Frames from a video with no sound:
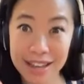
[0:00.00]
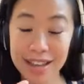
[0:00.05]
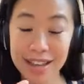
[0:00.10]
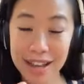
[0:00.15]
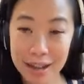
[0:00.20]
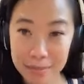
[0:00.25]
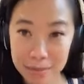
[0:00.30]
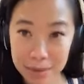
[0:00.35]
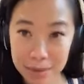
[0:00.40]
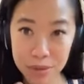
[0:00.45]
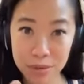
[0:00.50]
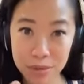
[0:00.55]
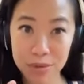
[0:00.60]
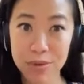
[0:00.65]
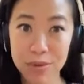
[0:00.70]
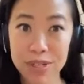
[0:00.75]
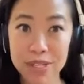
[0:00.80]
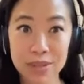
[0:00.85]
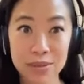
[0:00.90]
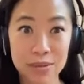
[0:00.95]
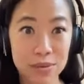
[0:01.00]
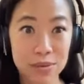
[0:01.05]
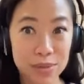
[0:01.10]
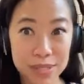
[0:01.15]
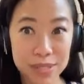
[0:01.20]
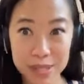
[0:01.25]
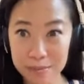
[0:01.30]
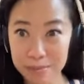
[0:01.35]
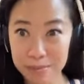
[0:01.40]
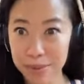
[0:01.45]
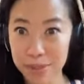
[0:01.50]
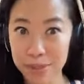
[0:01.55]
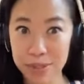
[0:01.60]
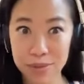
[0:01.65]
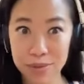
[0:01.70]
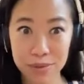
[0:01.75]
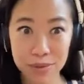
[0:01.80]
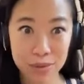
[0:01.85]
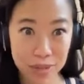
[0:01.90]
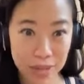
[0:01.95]
coming through us through symbols,
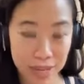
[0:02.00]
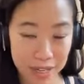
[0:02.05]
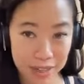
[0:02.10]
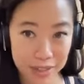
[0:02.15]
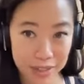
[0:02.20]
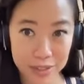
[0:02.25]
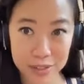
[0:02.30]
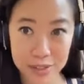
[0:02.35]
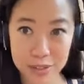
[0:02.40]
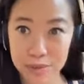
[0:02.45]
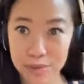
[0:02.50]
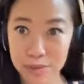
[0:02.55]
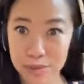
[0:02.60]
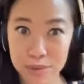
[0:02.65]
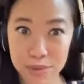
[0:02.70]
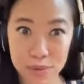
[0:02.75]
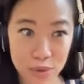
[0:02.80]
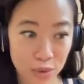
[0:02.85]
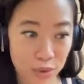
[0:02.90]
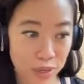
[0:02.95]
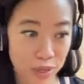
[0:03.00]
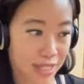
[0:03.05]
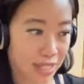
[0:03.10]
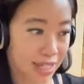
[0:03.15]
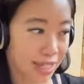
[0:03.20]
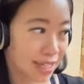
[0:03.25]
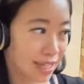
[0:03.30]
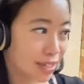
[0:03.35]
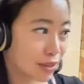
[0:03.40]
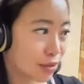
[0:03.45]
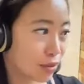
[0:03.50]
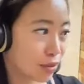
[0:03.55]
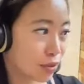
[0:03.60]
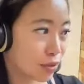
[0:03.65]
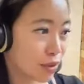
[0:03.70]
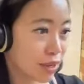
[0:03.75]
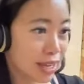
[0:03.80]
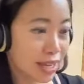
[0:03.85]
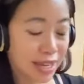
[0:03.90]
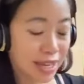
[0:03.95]
through colors, through storytelling,
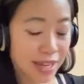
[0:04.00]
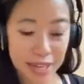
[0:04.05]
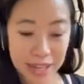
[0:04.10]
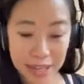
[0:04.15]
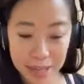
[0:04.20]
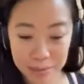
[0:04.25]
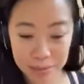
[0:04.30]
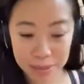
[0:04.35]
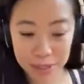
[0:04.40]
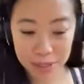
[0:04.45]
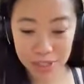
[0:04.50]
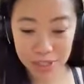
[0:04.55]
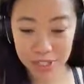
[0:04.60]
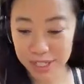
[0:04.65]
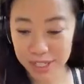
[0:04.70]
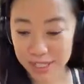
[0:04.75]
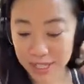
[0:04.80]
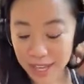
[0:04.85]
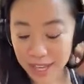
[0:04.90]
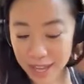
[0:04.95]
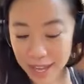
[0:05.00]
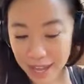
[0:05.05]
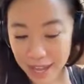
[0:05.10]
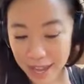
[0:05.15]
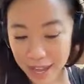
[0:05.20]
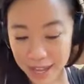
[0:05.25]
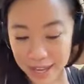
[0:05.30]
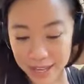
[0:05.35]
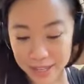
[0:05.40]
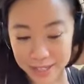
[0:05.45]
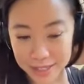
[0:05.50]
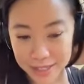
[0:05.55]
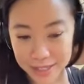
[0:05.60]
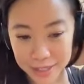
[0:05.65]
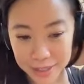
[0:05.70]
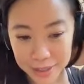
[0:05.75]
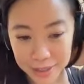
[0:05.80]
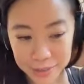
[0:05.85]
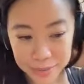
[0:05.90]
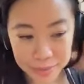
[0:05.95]
through images. And
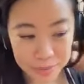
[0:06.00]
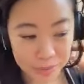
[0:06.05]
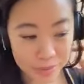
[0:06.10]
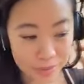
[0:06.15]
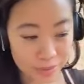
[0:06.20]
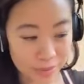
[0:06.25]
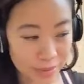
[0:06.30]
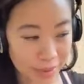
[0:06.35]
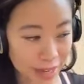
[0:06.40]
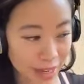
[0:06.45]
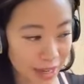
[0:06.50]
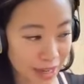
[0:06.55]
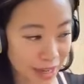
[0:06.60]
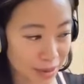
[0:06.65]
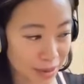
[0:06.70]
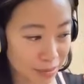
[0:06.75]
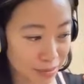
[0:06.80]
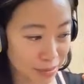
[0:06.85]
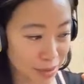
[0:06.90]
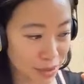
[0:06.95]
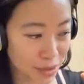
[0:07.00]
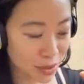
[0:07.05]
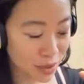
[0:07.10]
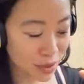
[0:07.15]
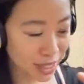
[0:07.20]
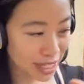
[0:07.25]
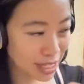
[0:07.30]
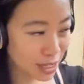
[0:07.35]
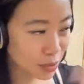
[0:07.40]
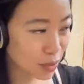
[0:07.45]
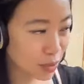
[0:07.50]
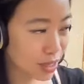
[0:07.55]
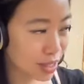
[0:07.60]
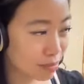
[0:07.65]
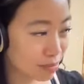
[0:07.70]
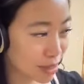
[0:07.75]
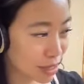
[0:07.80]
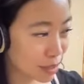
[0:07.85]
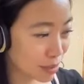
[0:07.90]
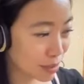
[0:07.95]
um, so I guess
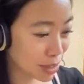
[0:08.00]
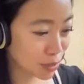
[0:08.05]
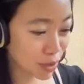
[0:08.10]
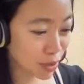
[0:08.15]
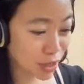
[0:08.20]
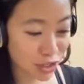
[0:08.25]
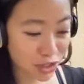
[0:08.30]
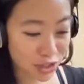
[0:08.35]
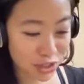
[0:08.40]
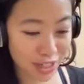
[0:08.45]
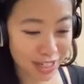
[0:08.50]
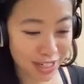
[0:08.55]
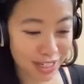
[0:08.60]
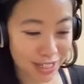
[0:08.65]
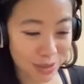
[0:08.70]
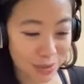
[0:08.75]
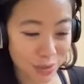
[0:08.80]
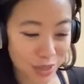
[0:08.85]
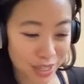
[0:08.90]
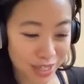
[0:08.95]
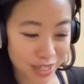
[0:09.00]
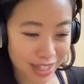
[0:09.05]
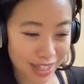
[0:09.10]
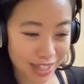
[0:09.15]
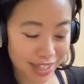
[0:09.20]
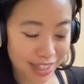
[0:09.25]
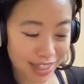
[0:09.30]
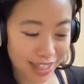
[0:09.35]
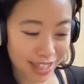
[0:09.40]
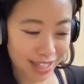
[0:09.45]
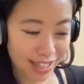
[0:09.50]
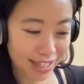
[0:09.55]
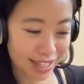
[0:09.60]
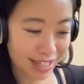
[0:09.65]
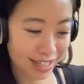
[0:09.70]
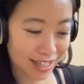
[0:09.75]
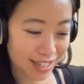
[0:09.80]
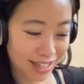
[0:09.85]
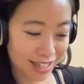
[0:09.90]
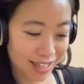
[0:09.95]
with my, my question is with
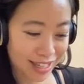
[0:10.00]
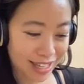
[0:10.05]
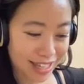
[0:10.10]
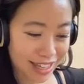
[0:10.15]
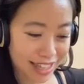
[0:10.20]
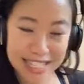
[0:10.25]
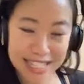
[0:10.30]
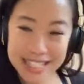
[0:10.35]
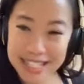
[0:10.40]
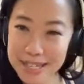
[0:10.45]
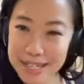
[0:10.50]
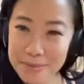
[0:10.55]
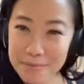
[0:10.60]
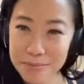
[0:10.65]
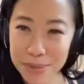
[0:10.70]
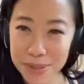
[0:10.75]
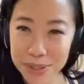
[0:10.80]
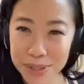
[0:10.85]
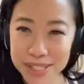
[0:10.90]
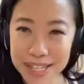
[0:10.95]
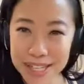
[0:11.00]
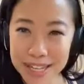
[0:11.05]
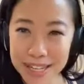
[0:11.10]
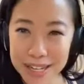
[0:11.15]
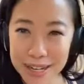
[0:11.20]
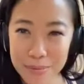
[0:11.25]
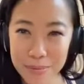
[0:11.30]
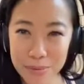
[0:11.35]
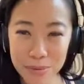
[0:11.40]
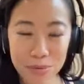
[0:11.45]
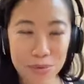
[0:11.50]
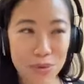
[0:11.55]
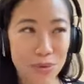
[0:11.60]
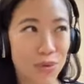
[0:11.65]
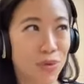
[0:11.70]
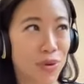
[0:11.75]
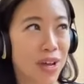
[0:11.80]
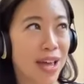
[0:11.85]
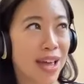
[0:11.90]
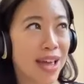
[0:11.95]
the the symbols that come
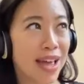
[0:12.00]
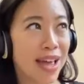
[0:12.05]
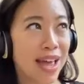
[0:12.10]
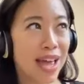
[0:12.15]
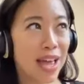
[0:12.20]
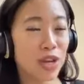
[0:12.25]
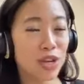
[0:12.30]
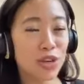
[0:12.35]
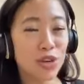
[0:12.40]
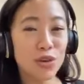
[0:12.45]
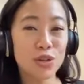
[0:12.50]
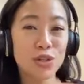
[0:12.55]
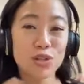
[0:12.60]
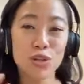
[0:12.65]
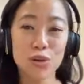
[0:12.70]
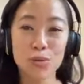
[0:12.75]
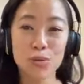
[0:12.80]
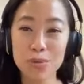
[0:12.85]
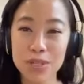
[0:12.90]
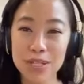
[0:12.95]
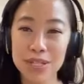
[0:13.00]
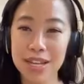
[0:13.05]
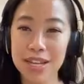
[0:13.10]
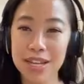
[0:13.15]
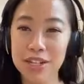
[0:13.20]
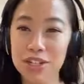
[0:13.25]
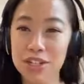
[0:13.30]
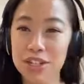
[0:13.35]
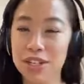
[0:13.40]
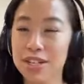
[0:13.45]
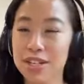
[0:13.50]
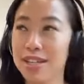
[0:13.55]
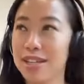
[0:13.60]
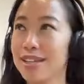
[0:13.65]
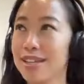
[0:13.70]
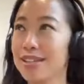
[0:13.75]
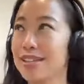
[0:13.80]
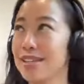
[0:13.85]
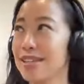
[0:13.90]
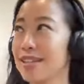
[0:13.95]
through and your interpretation,
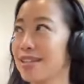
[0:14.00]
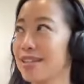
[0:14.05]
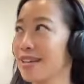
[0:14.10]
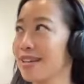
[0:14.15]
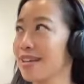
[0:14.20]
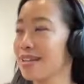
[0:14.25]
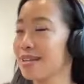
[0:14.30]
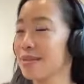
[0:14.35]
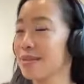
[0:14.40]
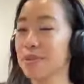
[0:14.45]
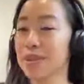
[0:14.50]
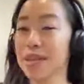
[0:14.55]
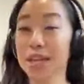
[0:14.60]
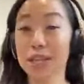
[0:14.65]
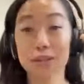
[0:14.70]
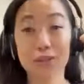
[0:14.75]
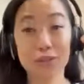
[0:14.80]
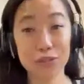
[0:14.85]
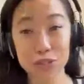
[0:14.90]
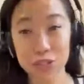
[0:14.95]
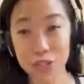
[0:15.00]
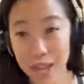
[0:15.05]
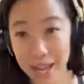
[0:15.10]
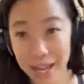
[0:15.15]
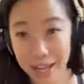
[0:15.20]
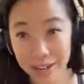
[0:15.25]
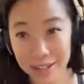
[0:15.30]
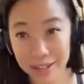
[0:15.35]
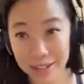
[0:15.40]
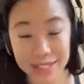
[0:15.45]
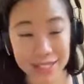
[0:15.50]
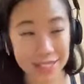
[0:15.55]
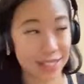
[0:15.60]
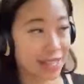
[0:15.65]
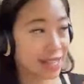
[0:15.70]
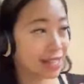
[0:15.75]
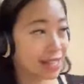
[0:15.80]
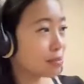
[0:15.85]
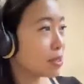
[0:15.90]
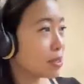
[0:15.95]
is it something that you channel? Is it
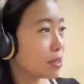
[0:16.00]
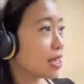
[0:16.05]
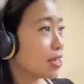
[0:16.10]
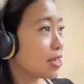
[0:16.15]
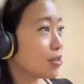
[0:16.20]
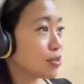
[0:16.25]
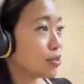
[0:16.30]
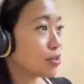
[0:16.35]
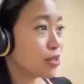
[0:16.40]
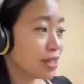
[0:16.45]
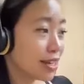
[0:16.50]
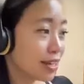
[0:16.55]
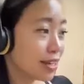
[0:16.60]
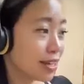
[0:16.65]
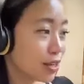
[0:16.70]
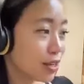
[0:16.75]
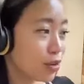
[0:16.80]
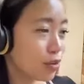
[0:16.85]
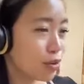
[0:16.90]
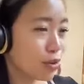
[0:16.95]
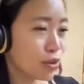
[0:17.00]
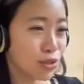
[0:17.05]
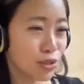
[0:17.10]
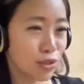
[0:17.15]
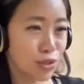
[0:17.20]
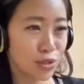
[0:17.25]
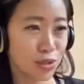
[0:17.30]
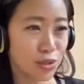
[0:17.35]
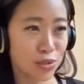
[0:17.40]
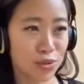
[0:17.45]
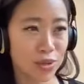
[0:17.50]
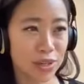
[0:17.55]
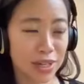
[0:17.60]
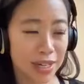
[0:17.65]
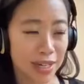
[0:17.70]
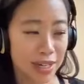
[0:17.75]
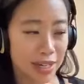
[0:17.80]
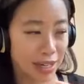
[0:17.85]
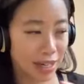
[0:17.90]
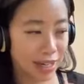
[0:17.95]
something that you studied, or do you
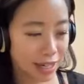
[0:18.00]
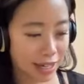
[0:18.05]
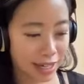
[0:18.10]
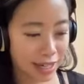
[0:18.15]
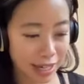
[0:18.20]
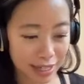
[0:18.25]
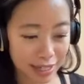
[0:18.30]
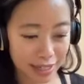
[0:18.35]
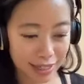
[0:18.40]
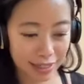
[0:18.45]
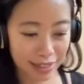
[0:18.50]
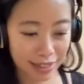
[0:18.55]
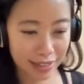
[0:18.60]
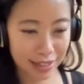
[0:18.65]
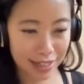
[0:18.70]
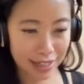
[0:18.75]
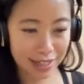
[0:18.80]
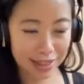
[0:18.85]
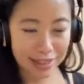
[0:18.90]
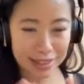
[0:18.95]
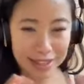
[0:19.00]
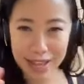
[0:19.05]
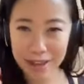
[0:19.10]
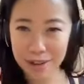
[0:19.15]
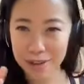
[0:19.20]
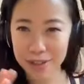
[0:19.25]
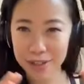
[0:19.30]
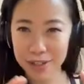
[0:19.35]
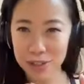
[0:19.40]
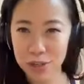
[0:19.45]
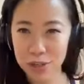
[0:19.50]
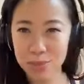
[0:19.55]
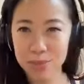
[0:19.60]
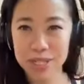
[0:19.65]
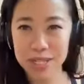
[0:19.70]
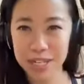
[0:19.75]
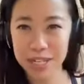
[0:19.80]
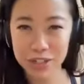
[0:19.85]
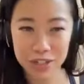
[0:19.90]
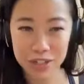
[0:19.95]
kind of allow the
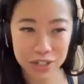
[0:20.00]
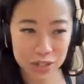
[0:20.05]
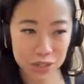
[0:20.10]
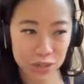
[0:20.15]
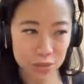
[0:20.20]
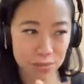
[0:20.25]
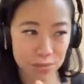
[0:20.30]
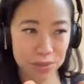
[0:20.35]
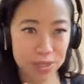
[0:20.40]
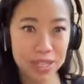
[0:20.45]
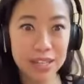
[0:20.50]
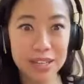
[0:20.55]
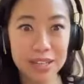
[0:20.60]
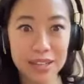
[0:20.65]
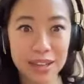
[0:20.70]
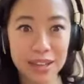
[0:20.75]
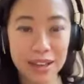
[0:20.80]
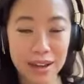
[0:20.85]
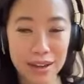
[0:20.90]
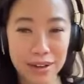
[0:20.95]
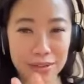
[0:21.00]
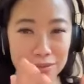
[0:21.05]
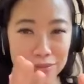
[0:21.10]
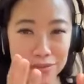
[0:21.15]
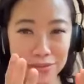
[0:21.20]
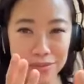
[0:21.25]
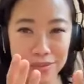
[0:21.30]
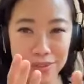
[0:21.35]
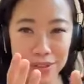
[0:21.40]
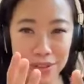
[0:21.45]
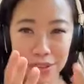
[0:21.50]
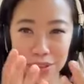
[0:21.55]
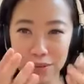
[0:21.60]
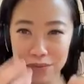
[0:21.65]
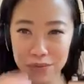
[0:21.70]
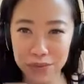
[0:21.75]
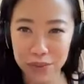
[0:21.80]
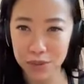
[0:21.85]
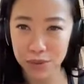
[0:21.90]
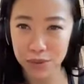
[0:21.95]
interpretation to be of the
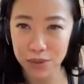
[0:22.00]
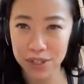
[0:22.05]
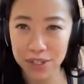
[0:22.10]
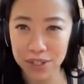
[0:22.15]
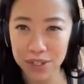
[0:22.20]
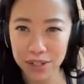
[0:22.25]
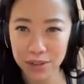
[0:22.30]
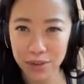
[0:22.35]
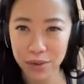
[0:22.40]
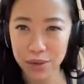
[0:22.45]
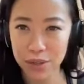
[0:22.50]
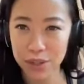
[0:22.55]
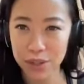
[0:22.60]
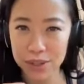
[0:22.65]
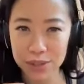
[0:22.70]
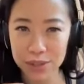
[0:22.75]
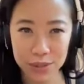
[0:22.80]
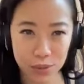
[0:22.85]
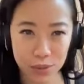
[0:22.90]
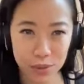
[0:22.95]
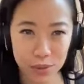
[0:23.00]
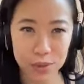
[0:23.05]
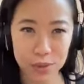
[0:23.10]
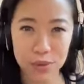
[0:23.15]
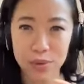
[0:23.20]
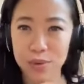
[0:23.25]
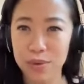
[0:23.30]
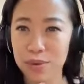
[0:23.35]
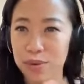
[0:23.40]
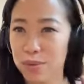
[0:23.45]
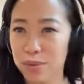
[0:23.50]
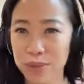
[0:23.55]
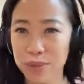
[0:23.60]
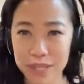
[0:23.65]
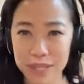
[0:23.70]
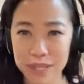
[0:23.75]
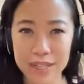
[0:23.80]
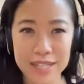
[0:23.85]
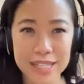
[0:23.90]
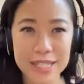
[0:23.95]
viewer or the soul who
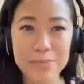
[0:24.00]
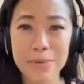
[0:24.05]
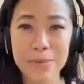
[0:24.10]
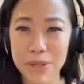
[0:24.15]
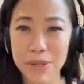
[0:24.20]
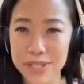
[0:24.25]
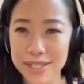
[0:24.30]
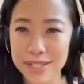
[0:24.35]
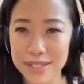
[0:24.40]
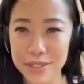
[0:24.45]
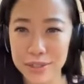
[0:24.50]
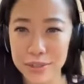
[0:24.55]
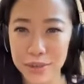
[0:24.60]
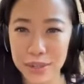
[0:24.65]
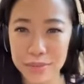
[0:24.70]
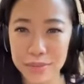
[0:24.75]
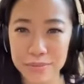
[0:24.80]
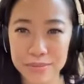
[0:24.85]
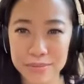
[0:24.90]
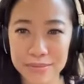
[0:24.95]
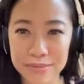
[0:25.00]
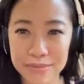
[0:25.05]
experienced the dream?